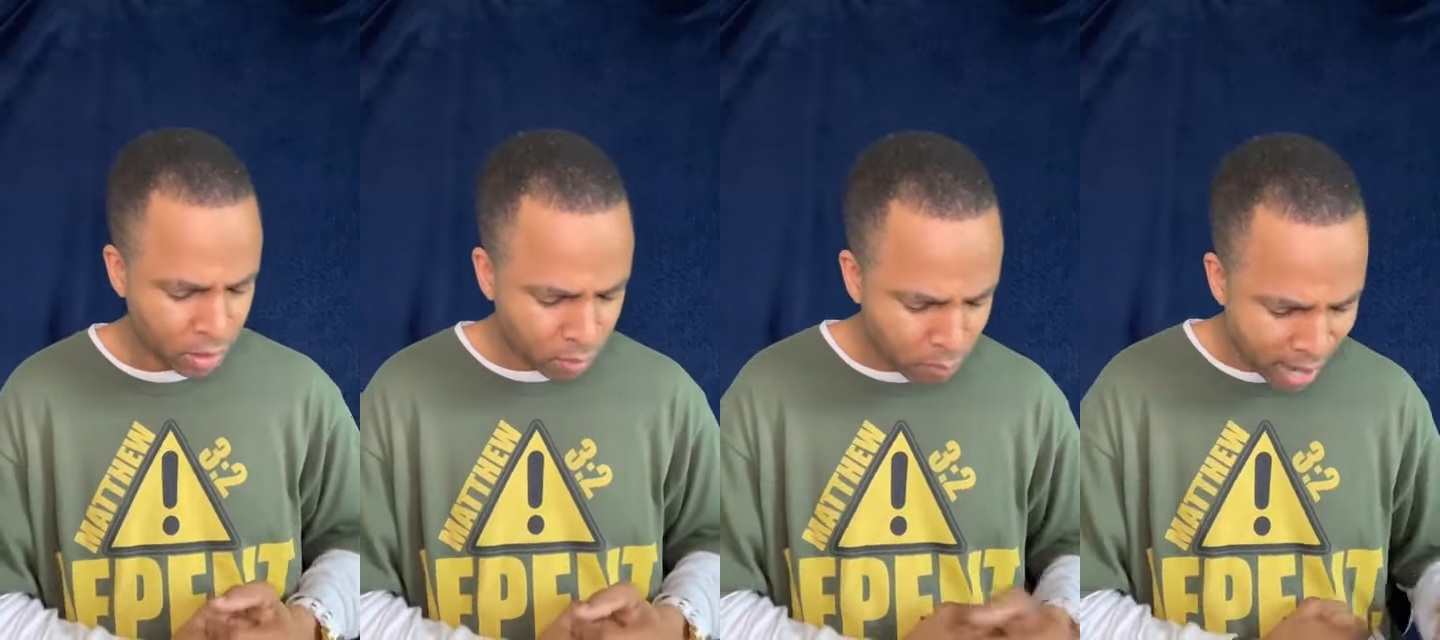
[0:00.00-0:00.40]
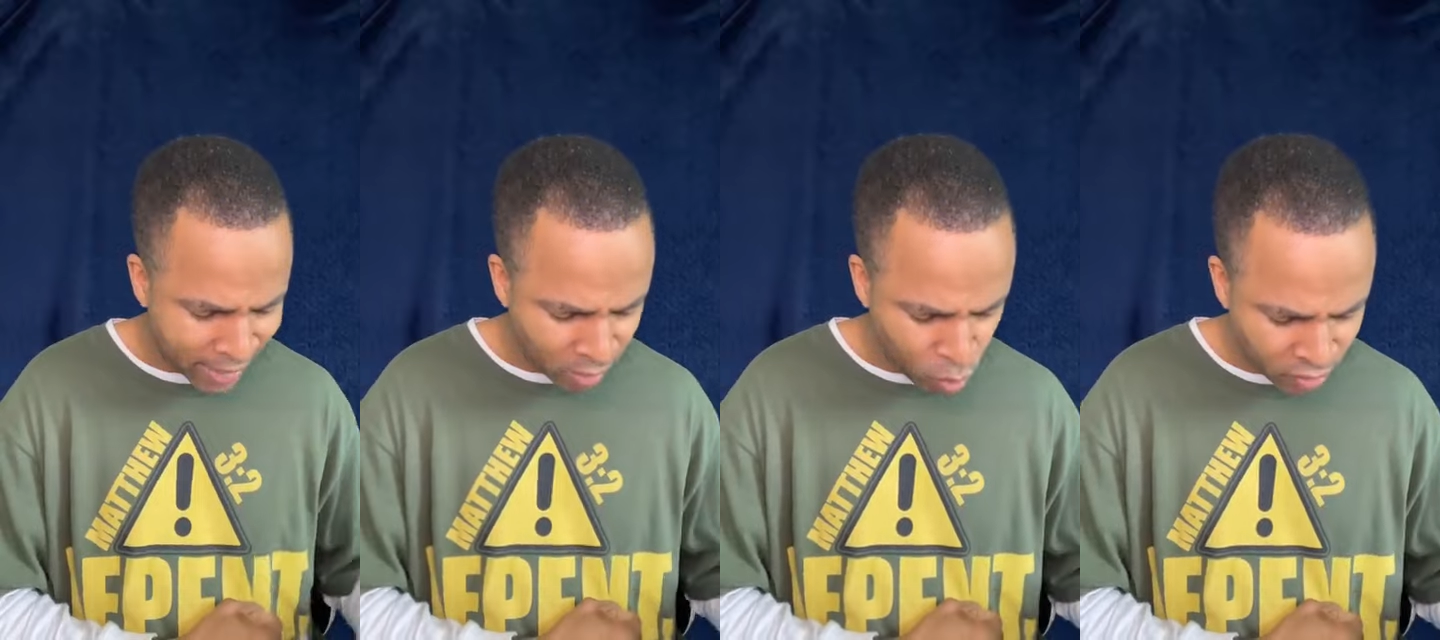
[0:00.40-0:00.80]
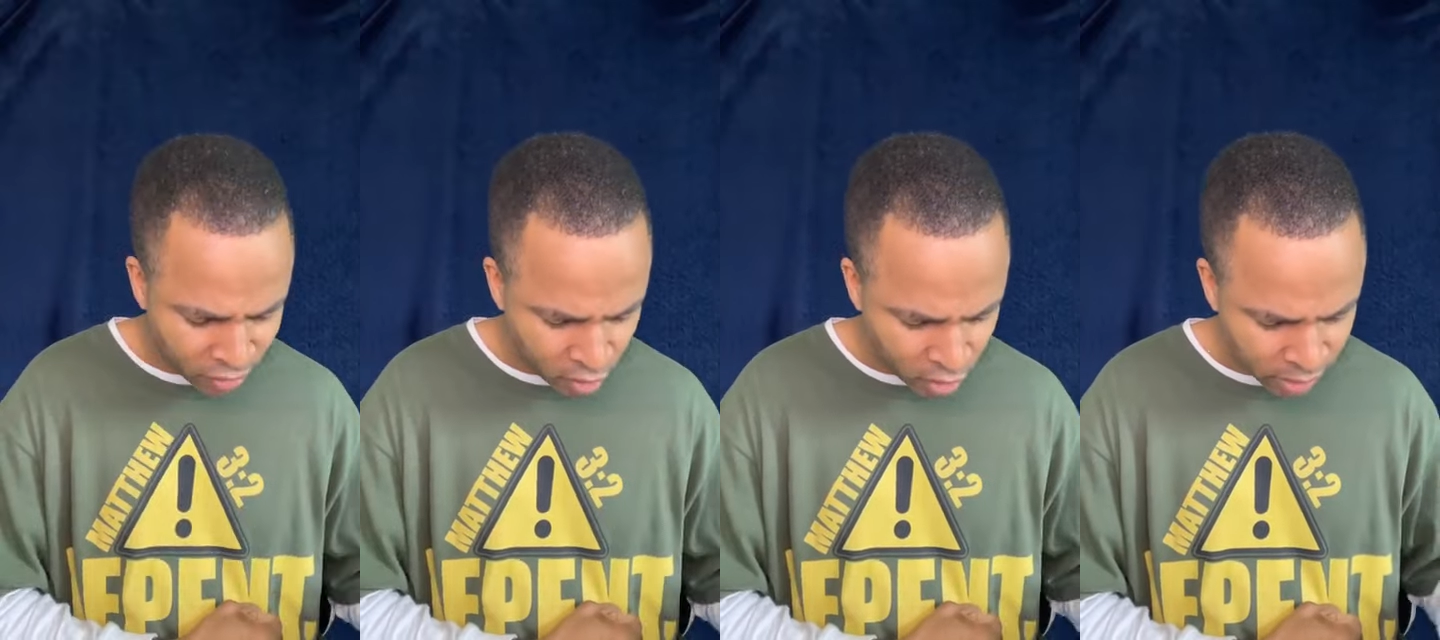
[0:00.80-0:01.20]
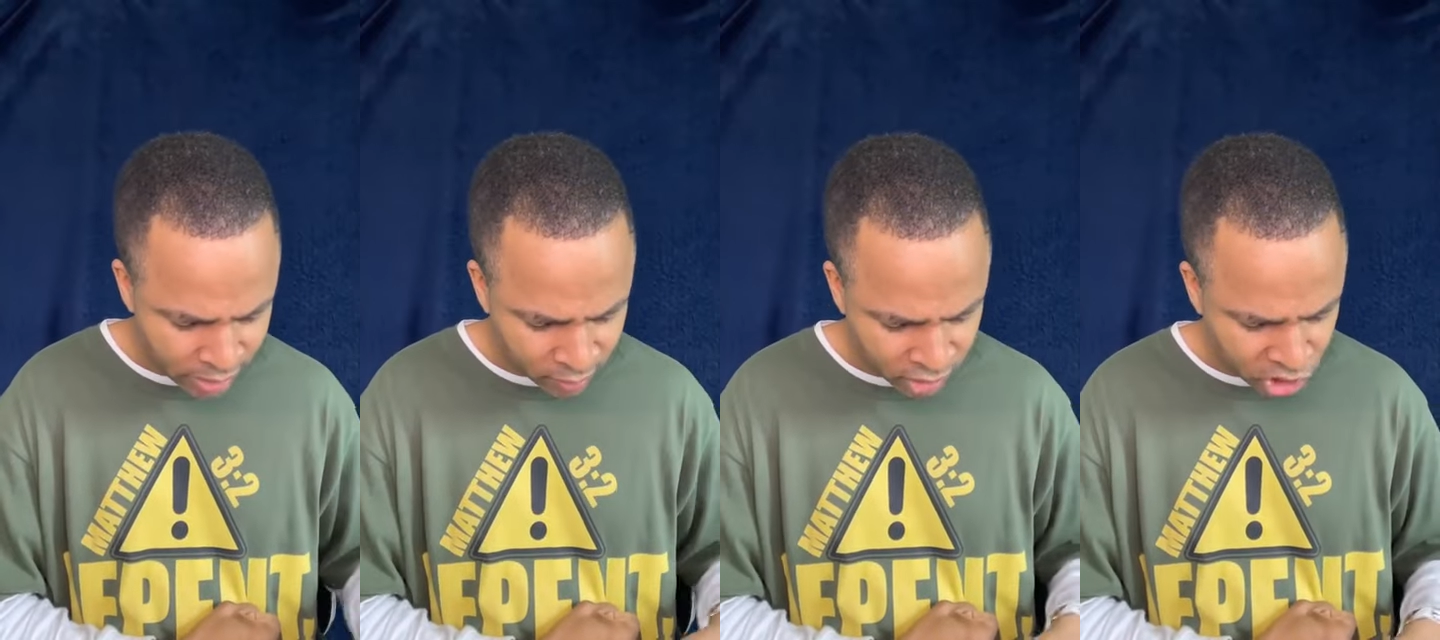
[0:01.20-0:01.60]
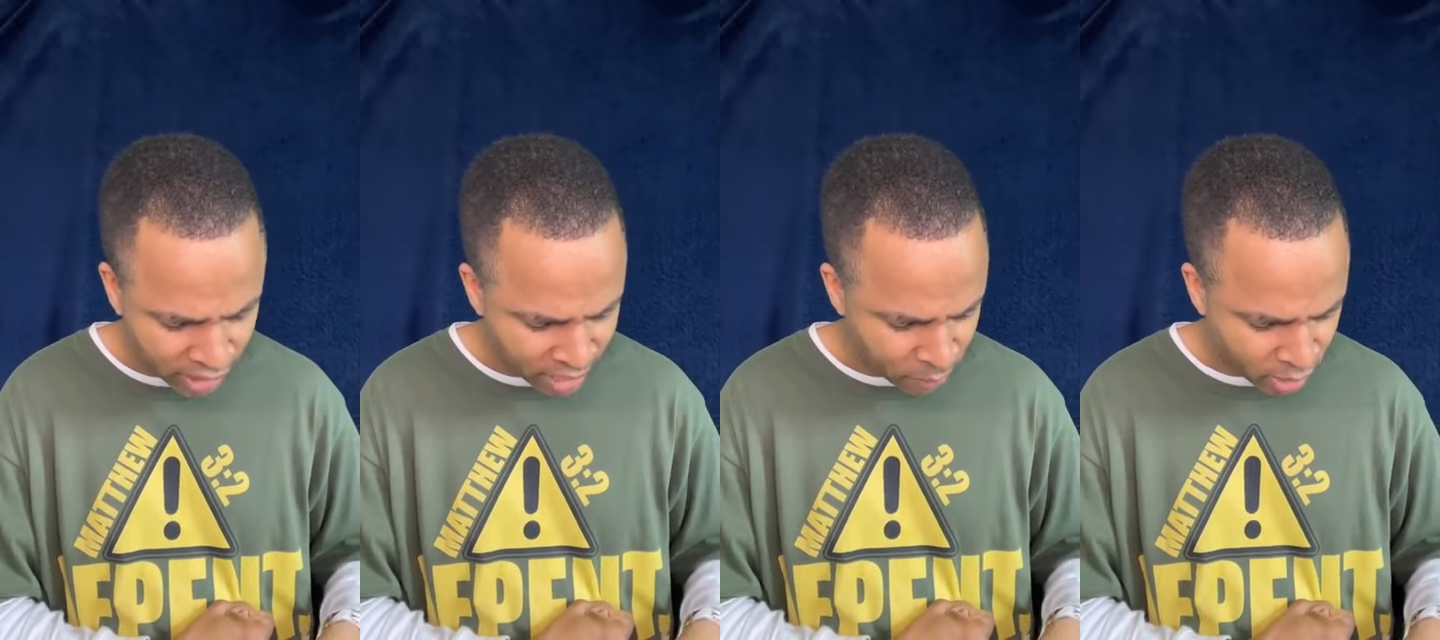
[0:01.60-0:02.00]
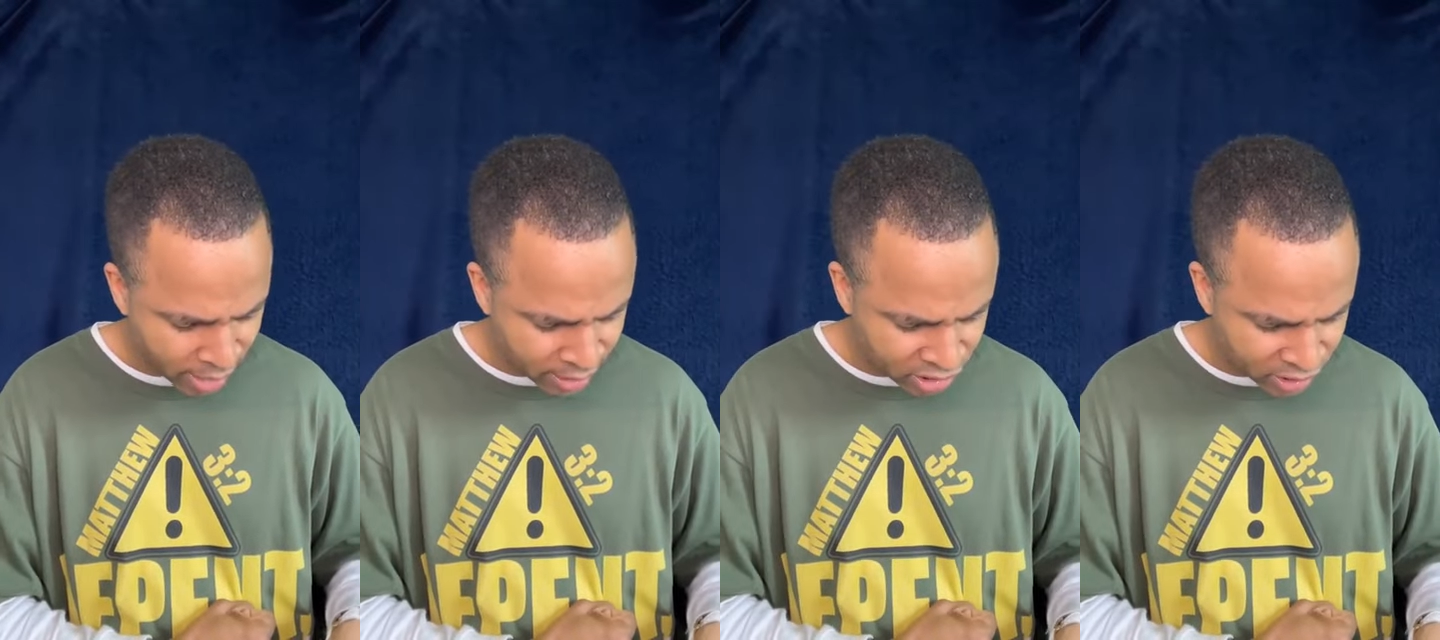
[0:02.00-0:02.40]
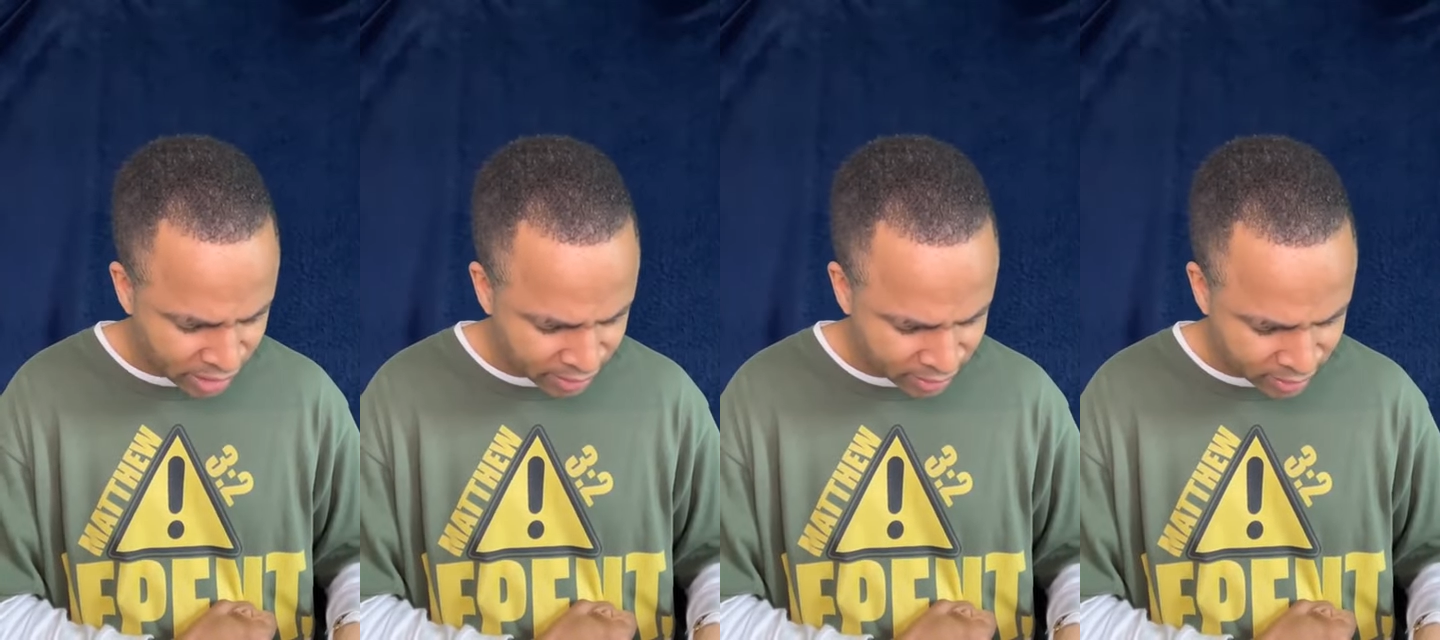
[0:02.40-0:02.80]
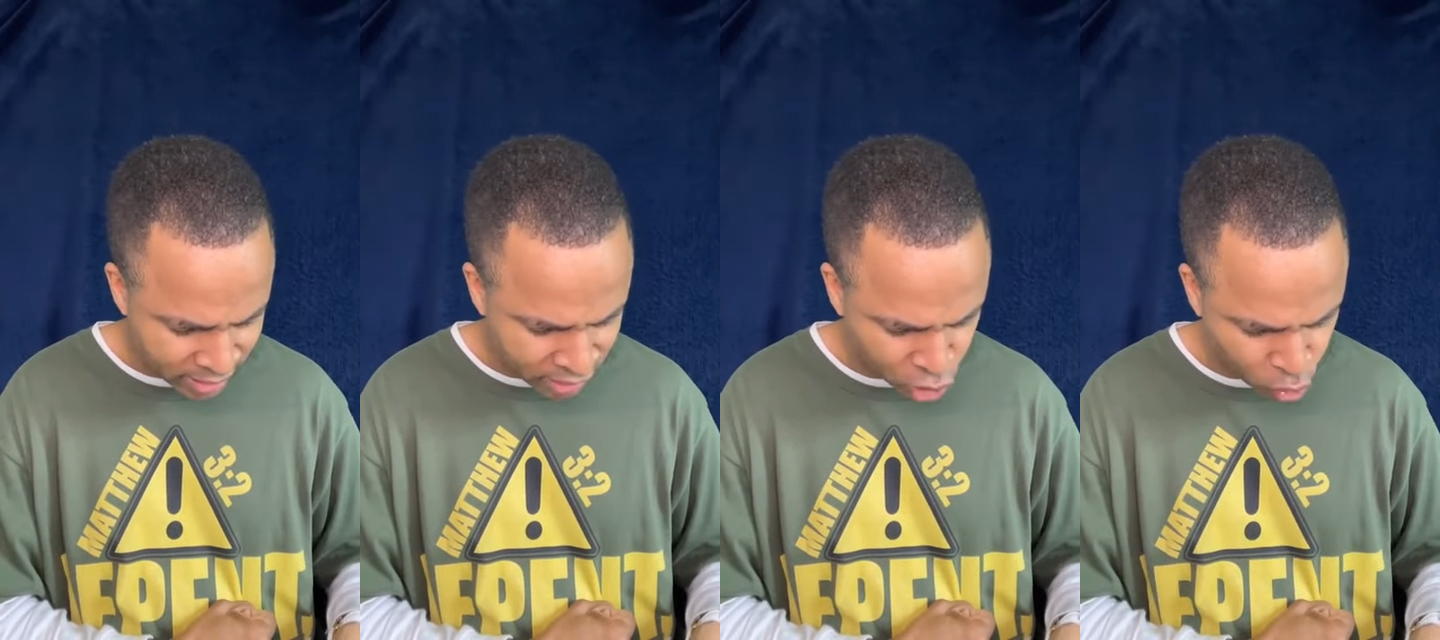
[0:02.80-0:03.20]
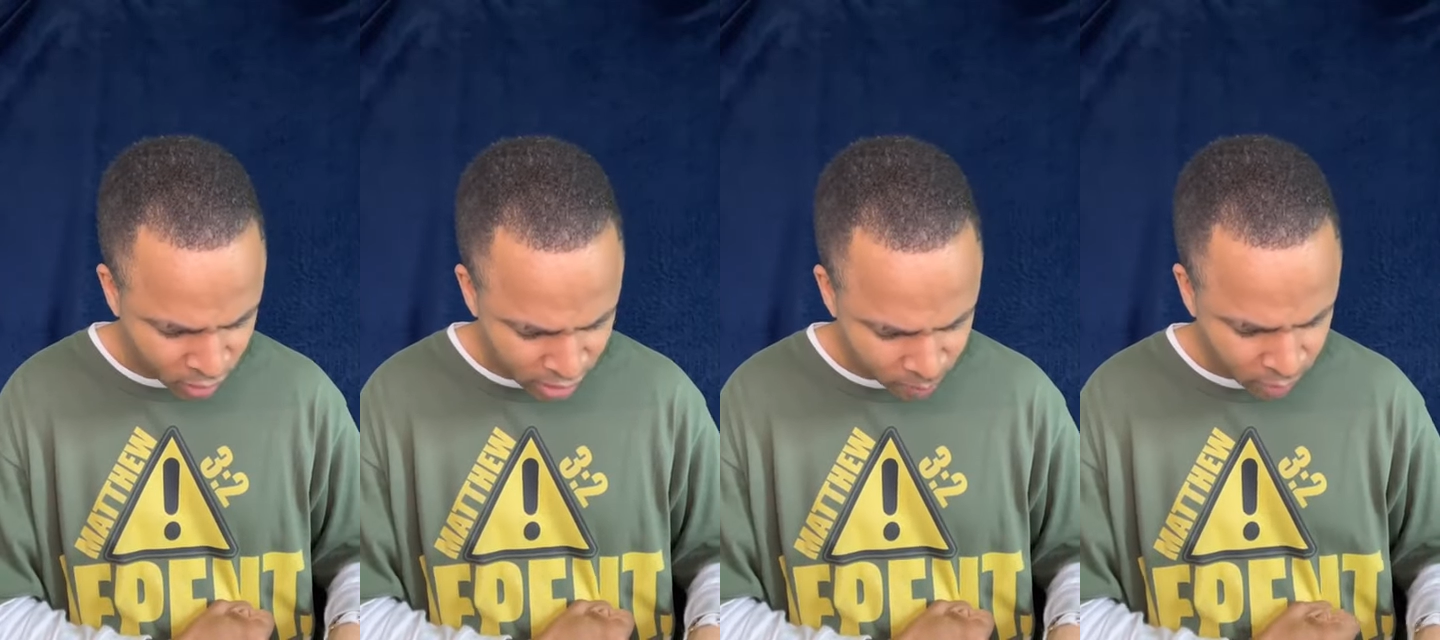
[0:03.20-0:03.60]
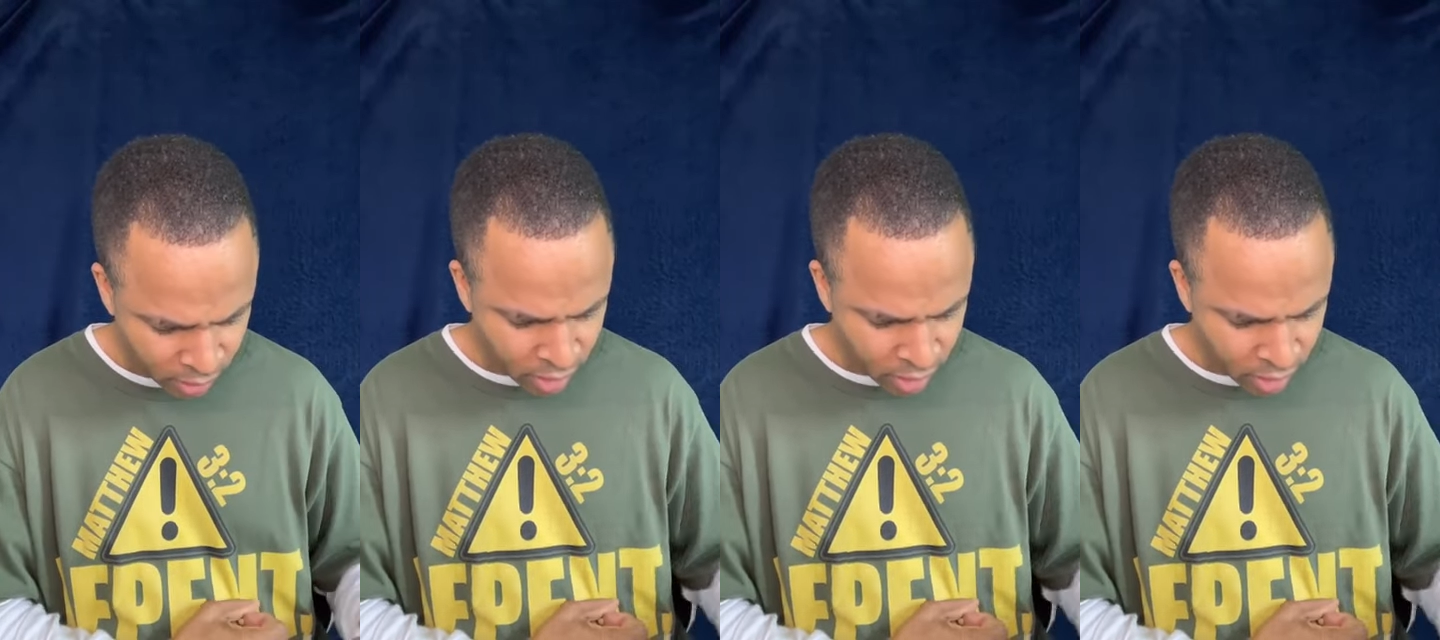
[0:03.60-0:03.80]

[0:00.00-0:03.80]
abiding with her in the chamber. And she said to him,